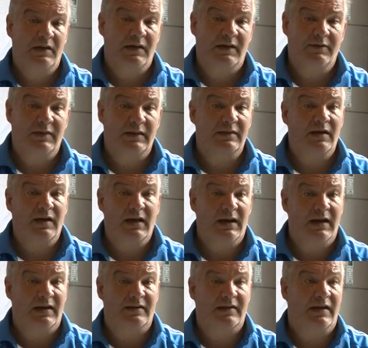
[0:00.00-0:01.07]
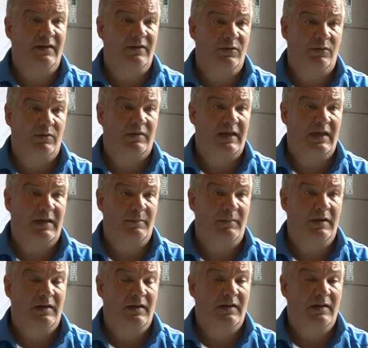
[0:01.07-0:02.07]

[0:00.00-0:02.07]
Even Thailand can do same